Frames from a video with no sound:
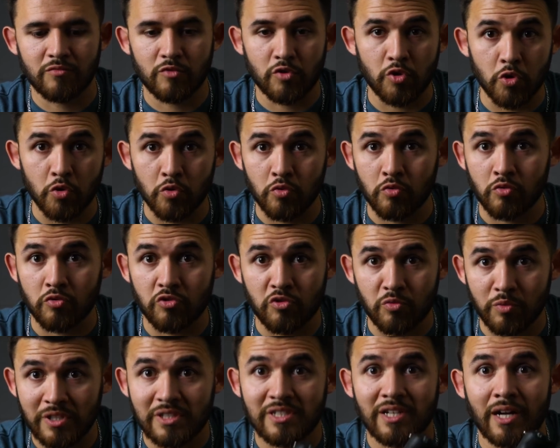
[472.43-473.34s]

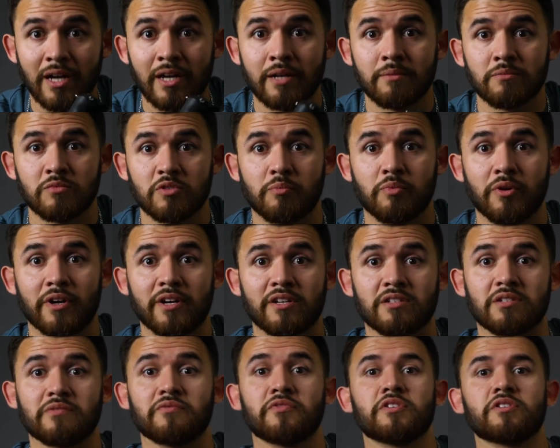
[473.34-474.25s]
2-3 times the
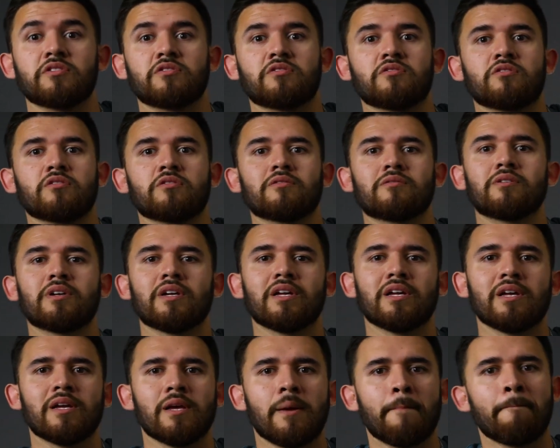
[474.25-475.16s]
price of this, so
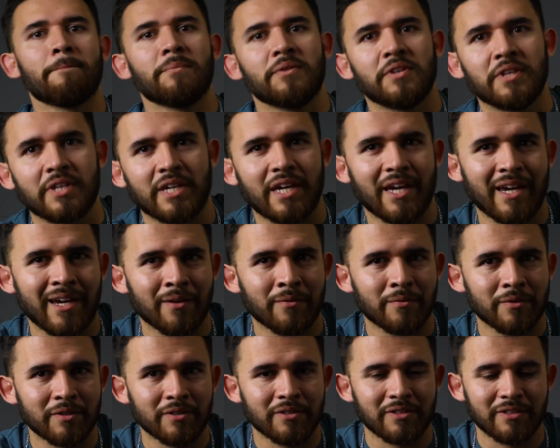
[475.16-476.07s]
you
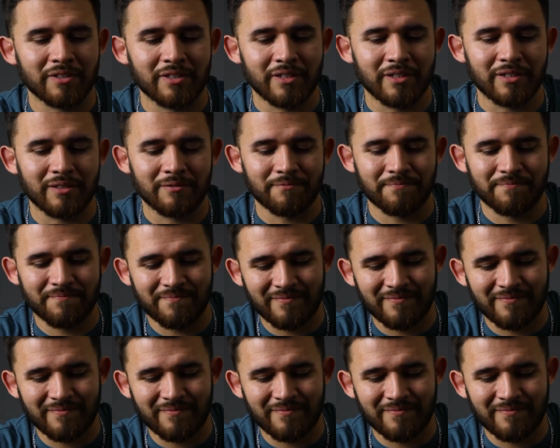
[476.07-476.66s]
can't really,